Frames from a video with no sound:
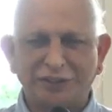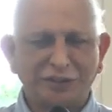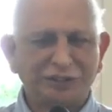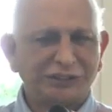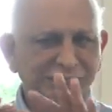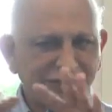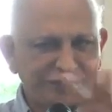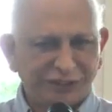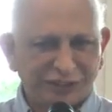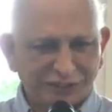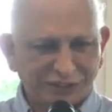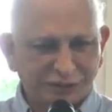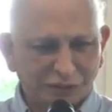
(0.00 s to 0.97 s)
You just
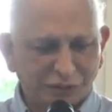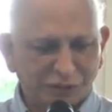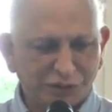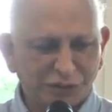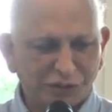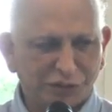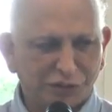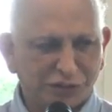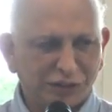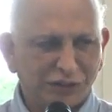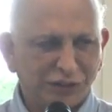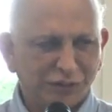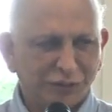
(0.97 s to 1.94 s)
finished all your
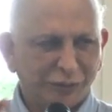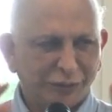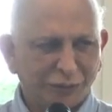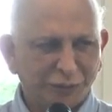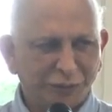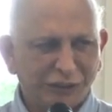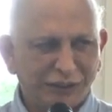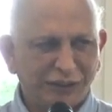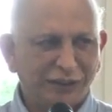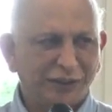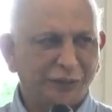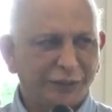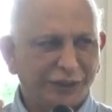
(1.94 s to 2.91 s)
Brahmari
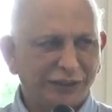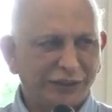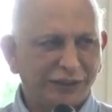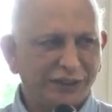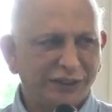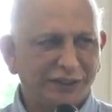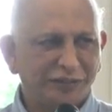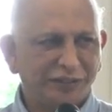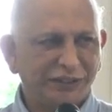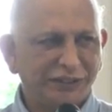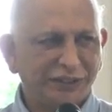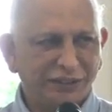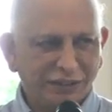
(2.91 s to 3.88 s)
and breathing and
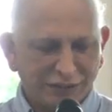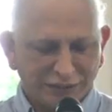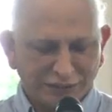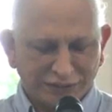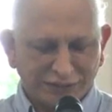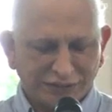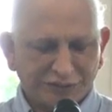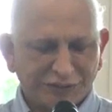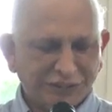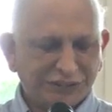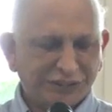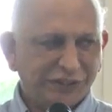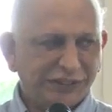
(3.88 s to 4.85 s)
everything. Just
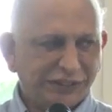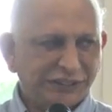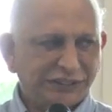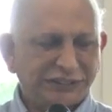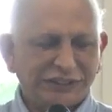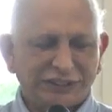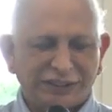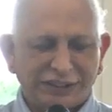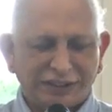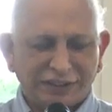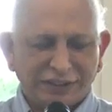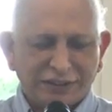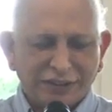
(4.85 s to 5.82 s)
fix your attention
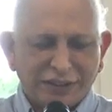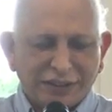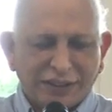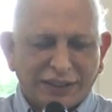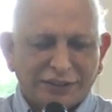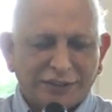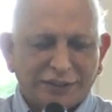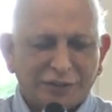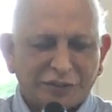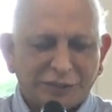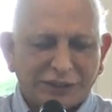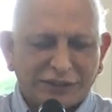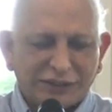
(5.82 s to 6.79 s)
there and in
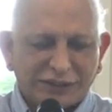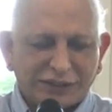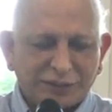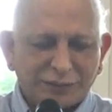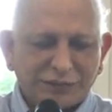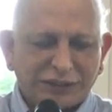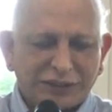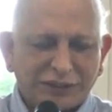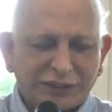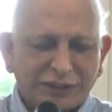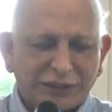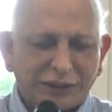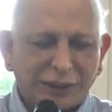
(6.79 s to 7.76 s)
your mind keep
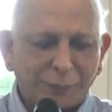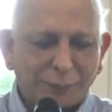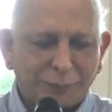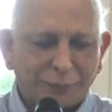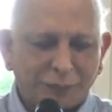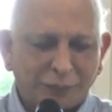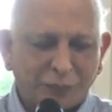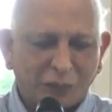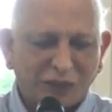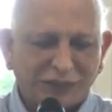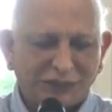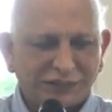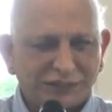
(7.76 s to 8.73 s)
chanting lam
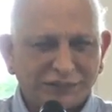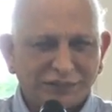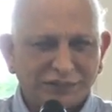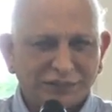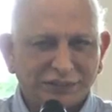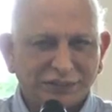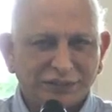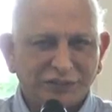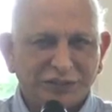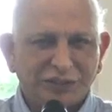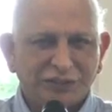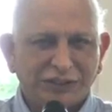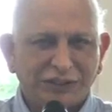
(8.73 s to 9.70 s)
once.
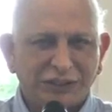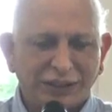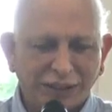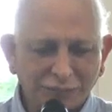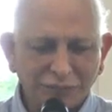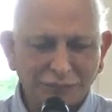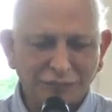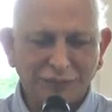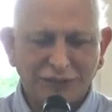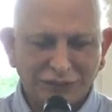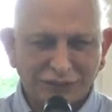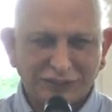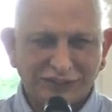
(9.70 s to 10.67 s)
When you say lam,
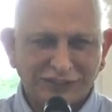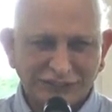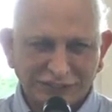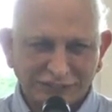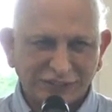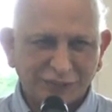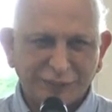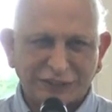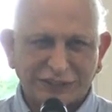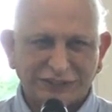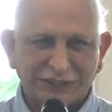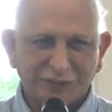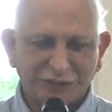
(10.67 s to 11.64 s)
the sensor
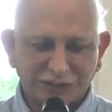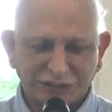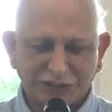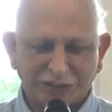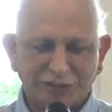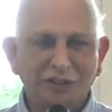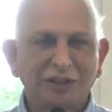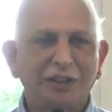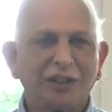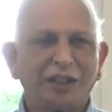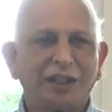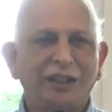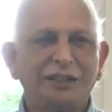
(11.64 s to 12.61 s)
picks up the sound
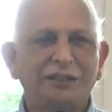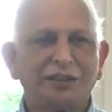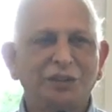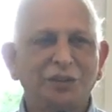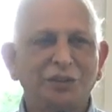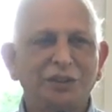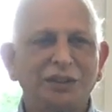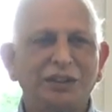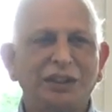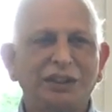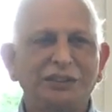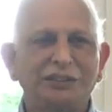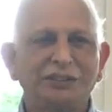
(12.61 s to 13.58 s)
and the golden
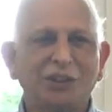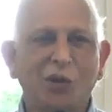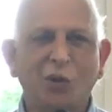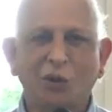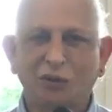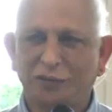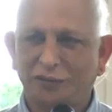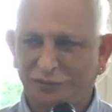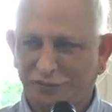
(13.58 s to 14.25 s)
light is on.